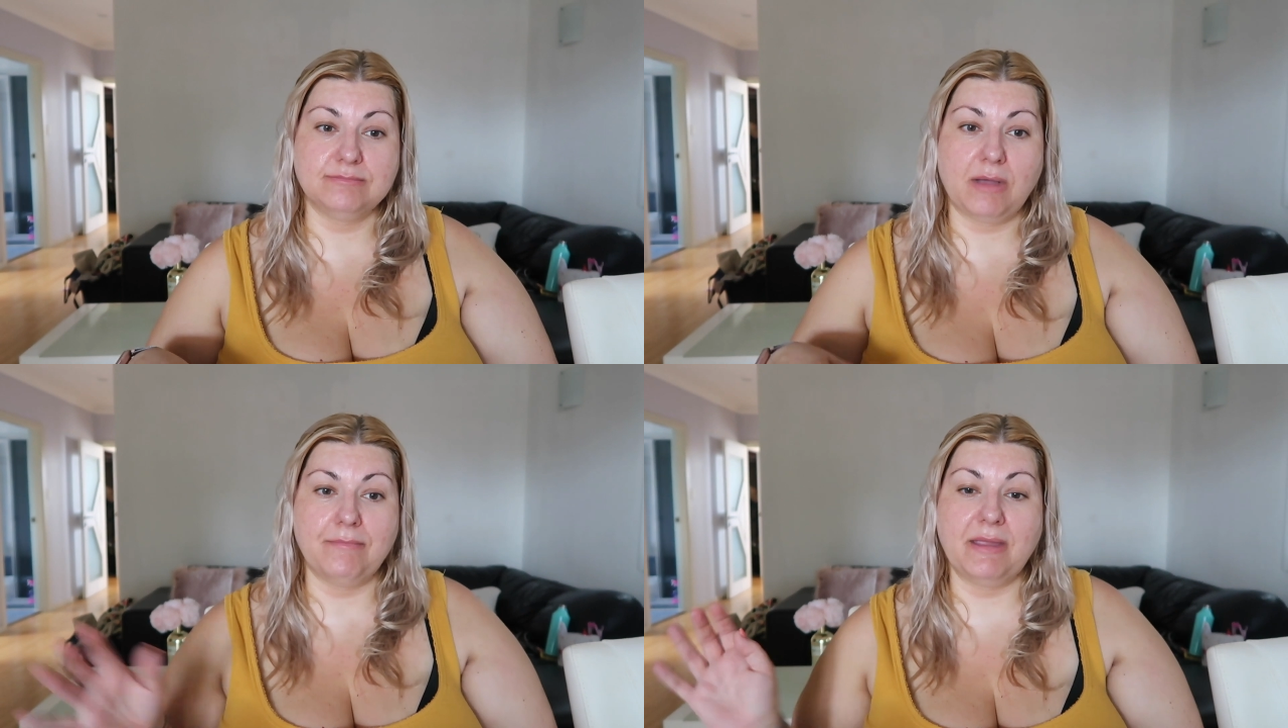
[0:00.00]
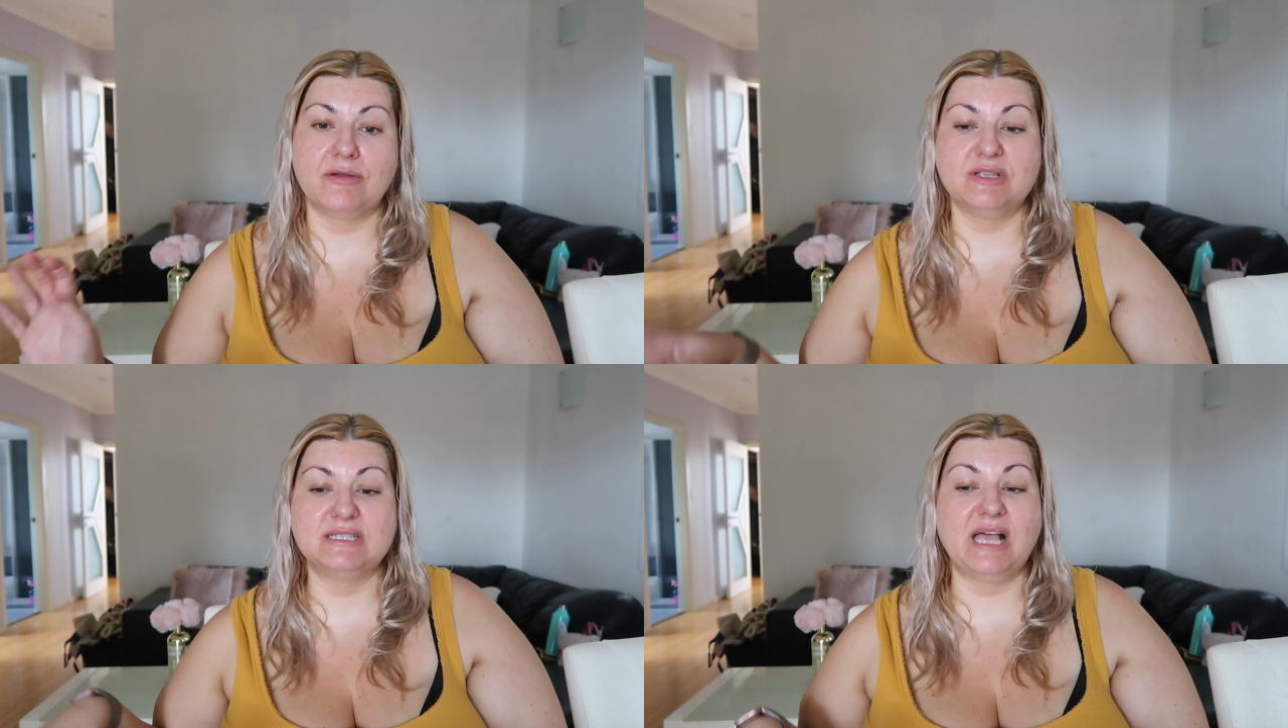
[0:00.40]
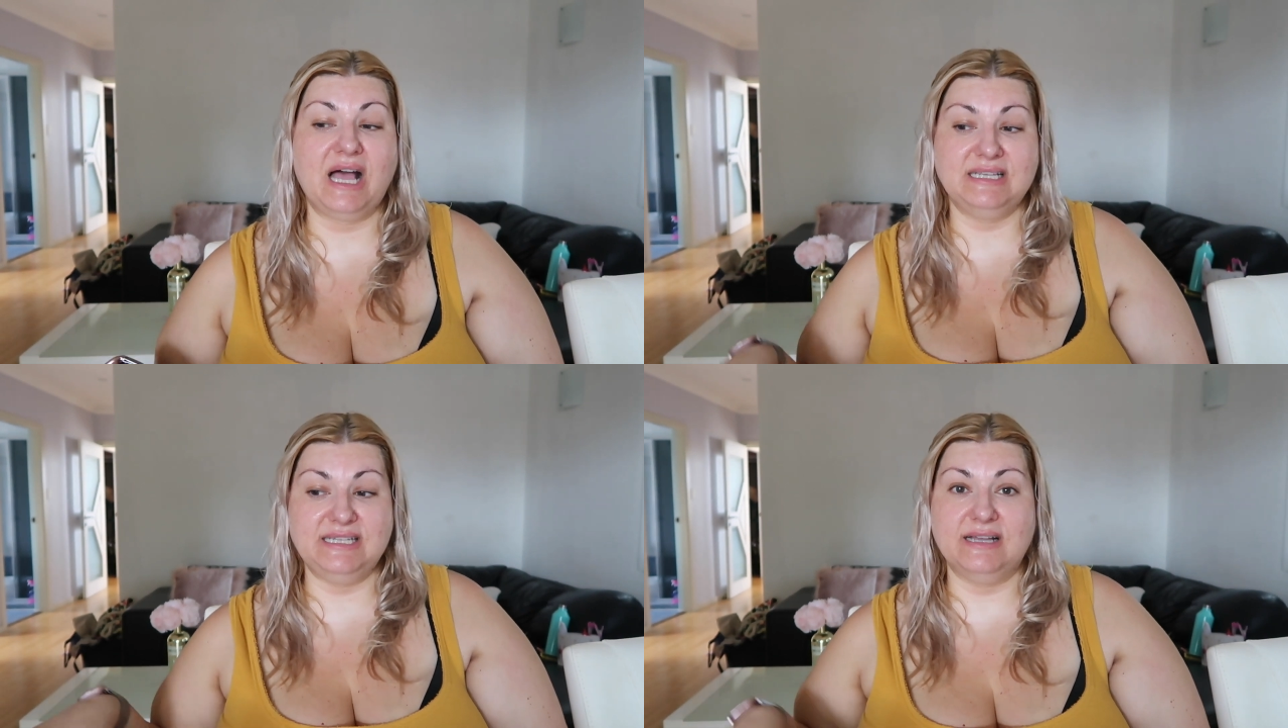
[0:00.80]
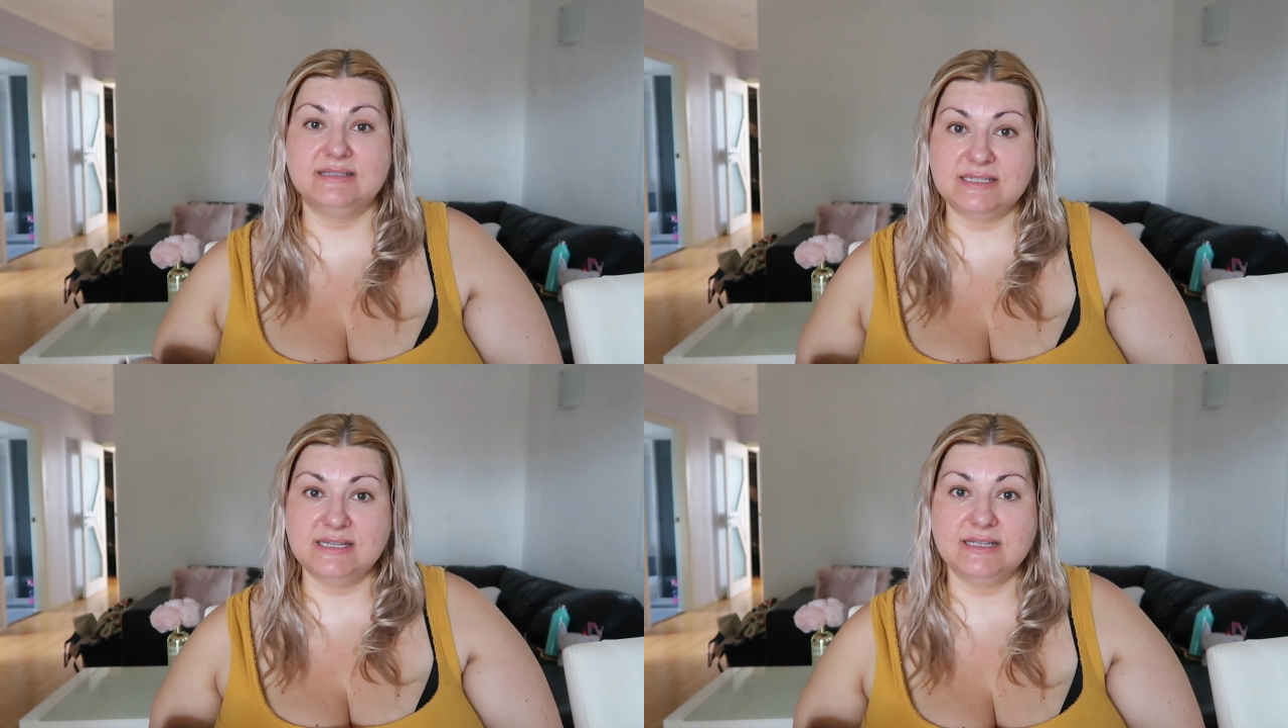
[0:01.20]
My parents are
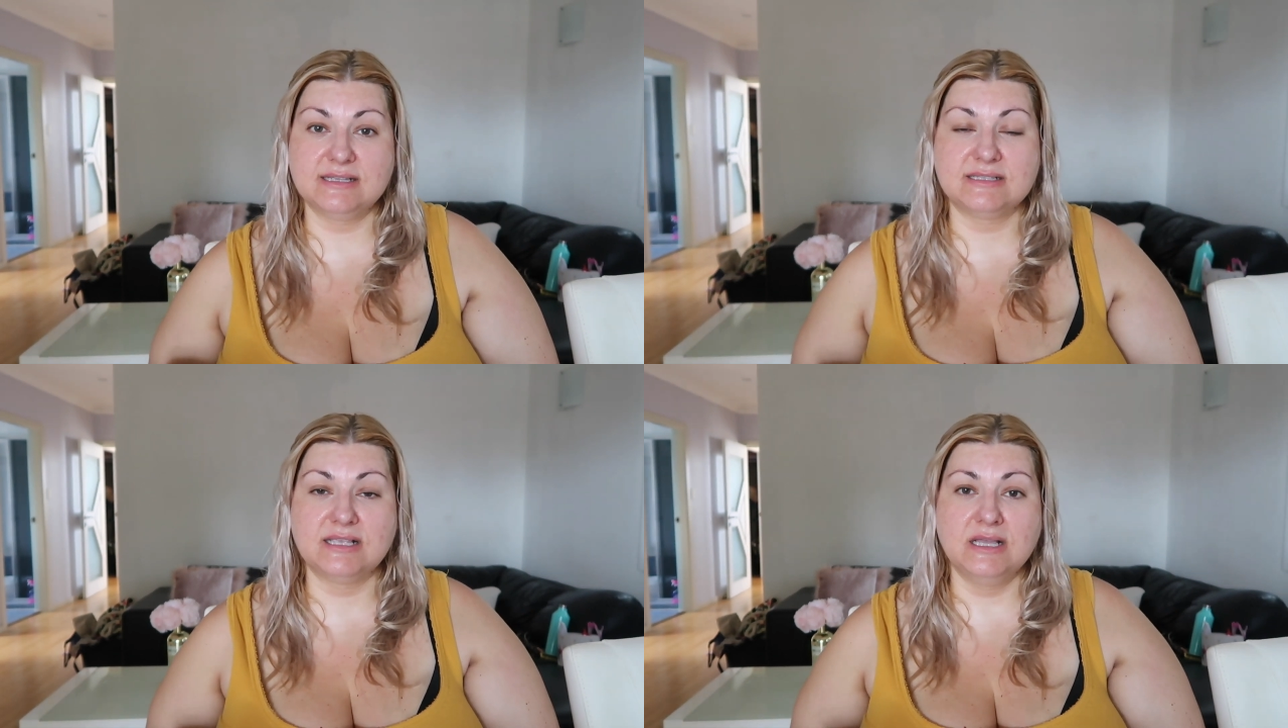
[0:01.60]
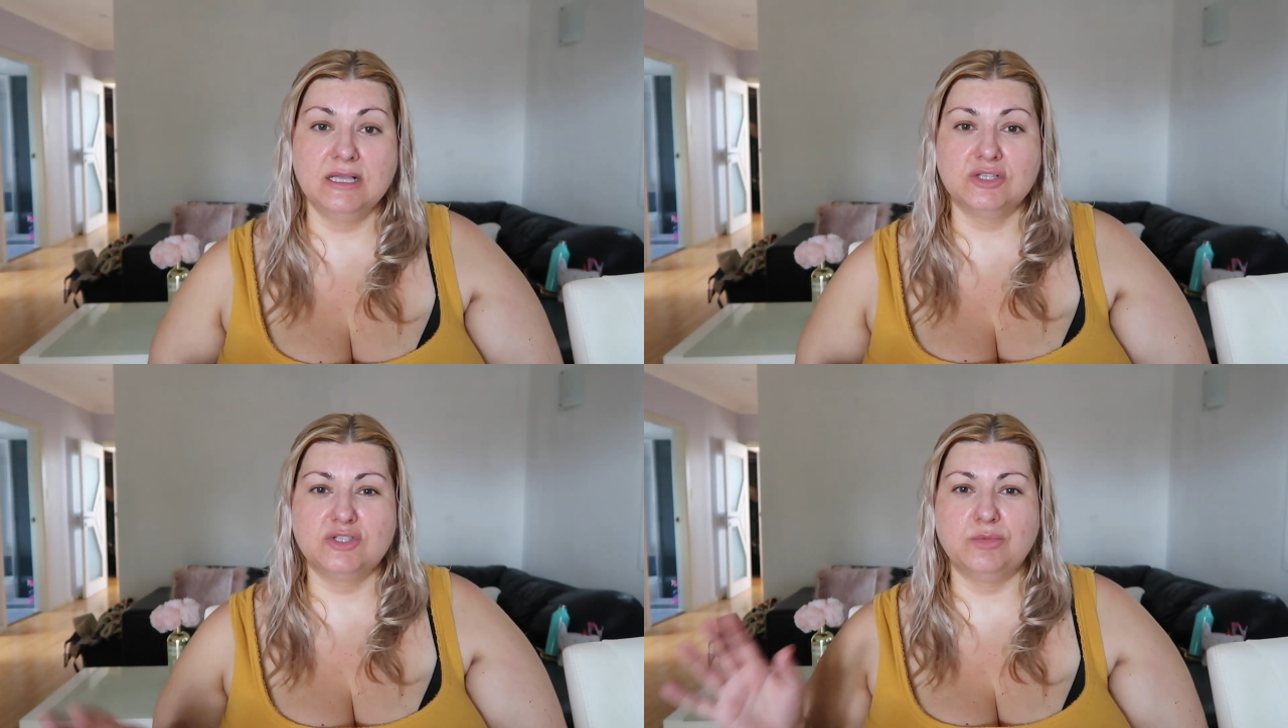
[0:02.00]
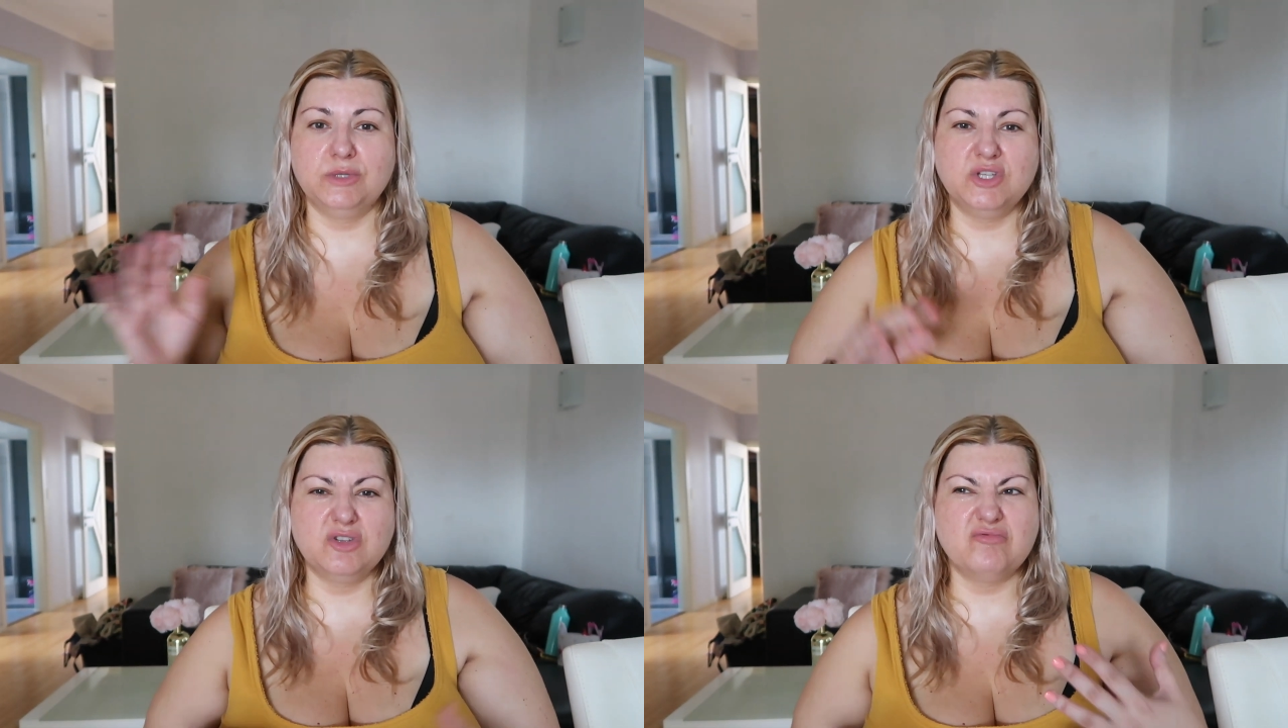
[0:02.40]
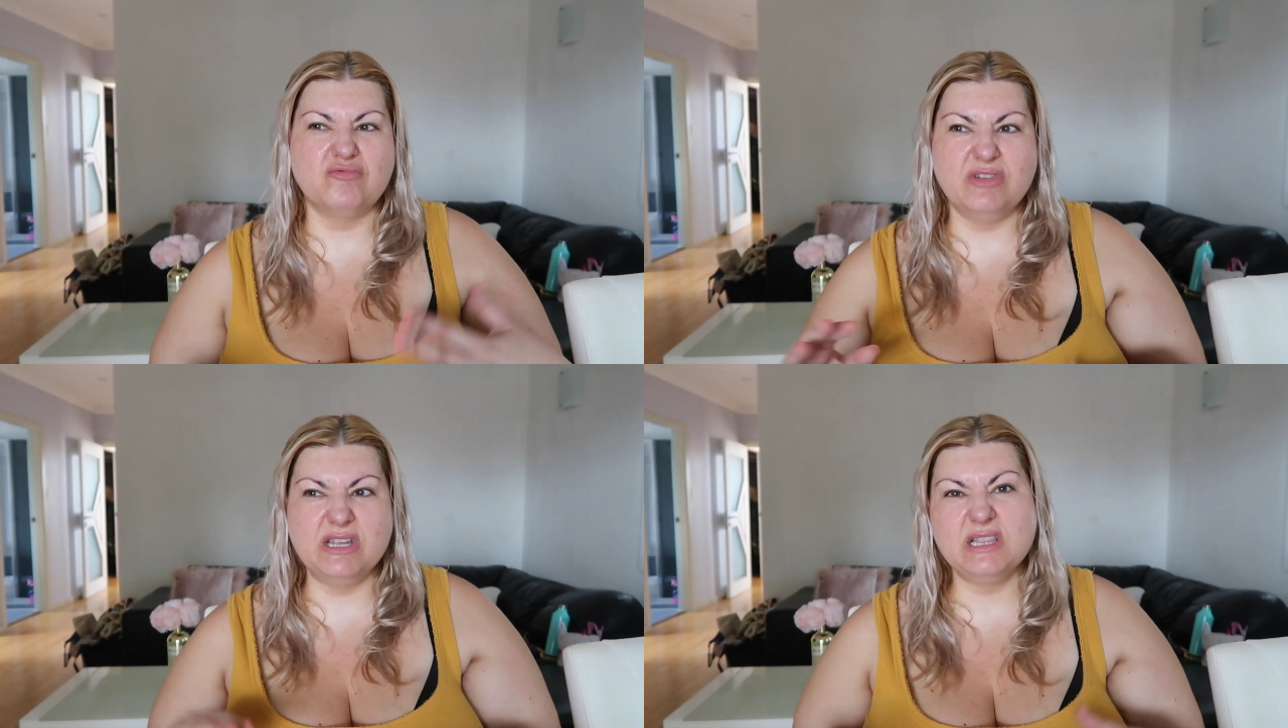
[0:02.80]
downstairs, so we
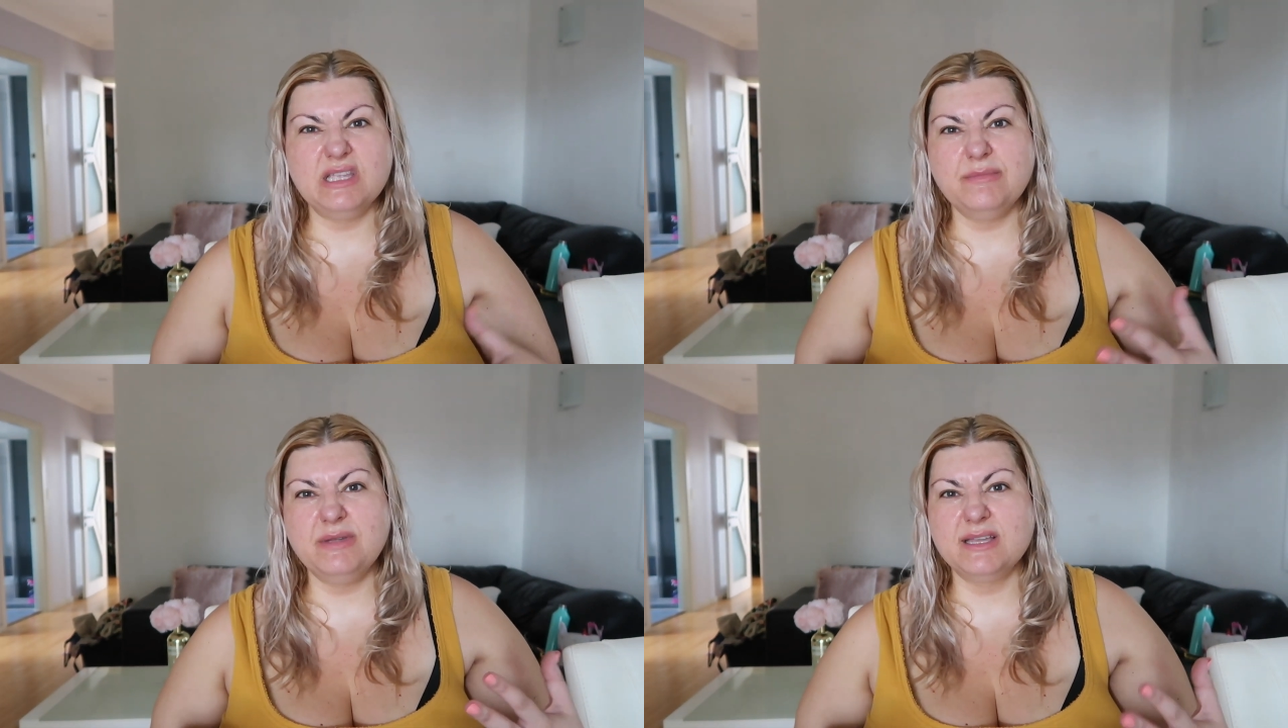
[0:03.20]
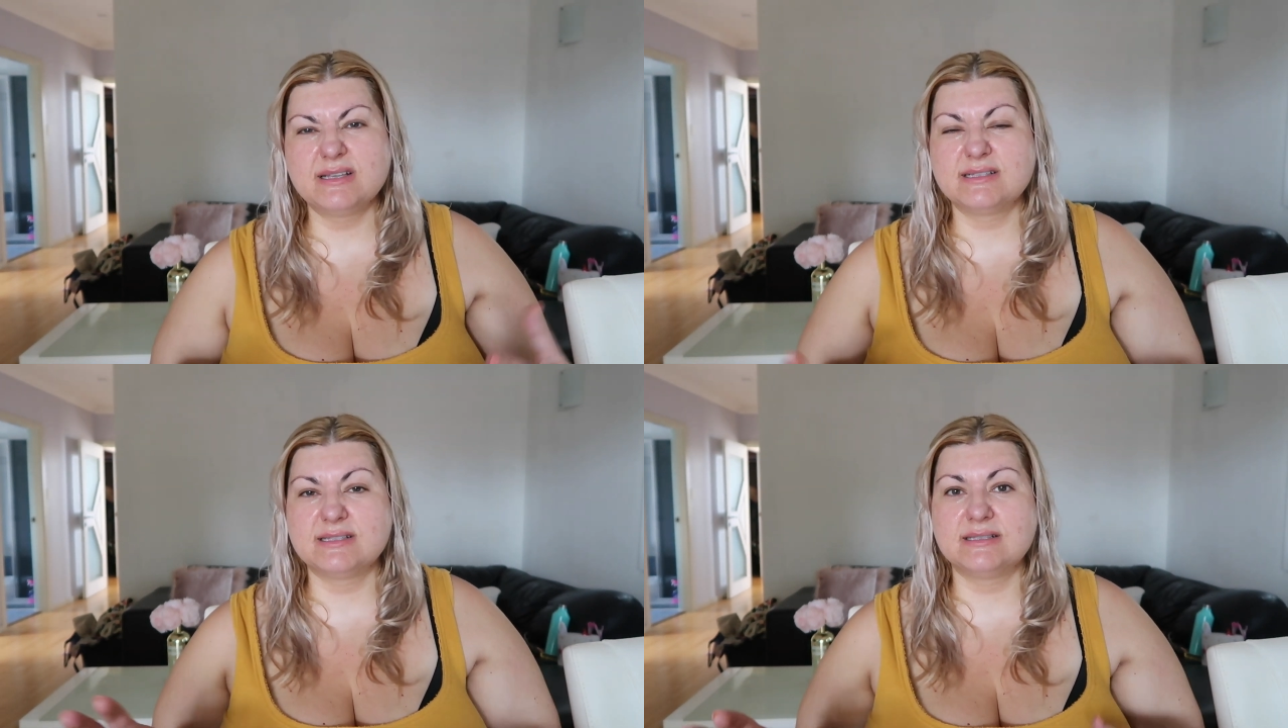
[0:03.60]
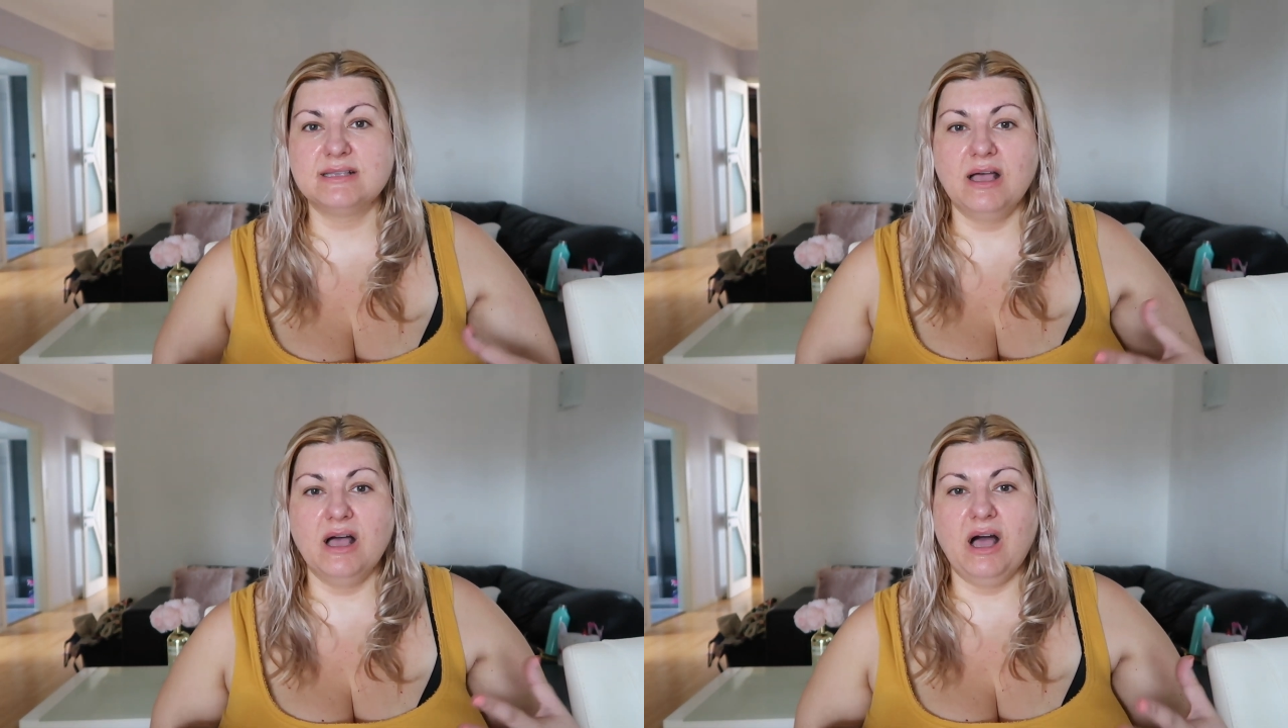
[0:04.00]
don't really mix.